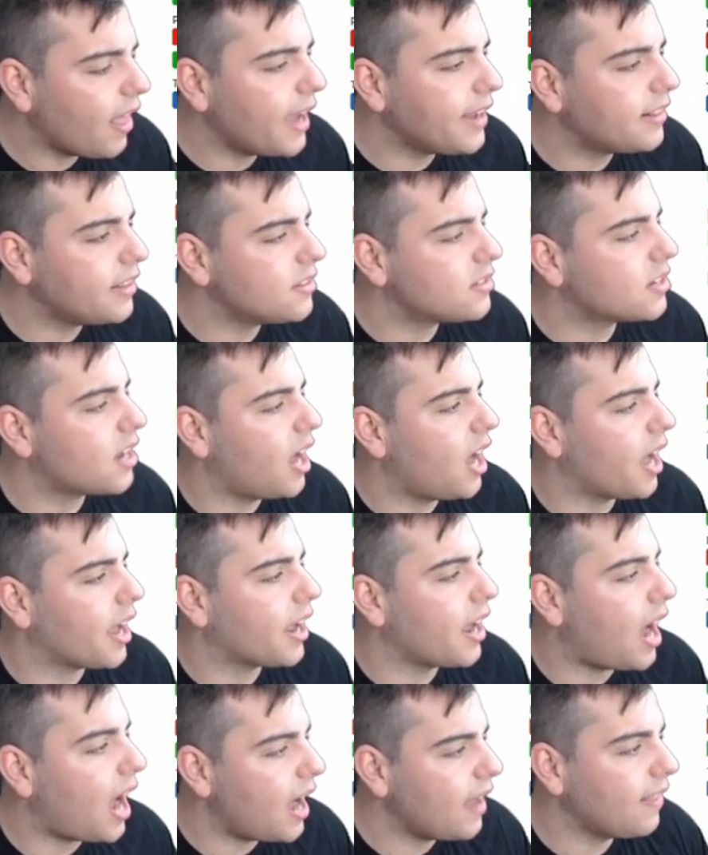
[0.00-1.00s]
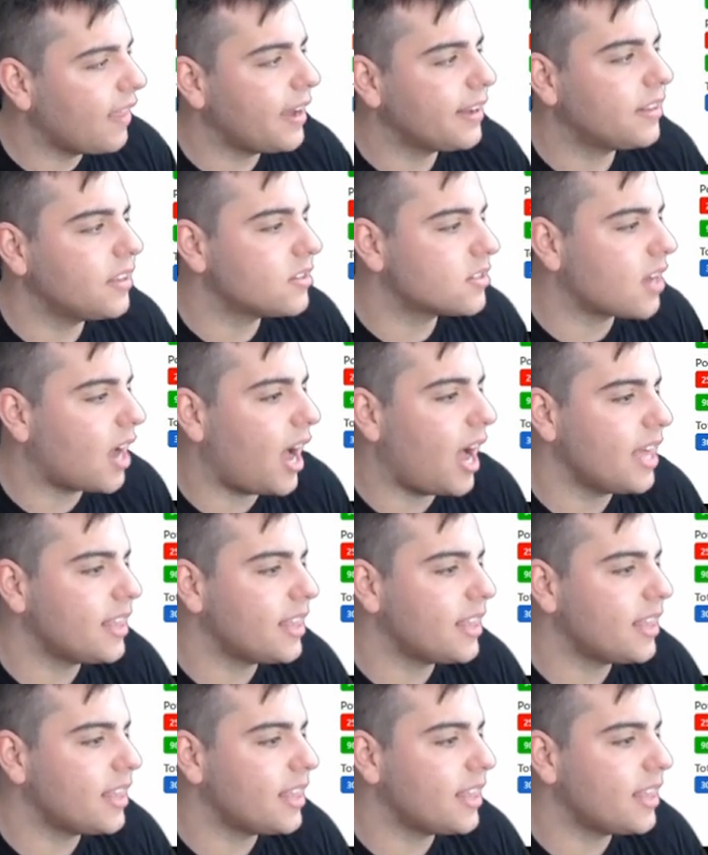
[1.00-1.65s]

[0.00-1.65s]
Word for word: like this guy. I like this guy.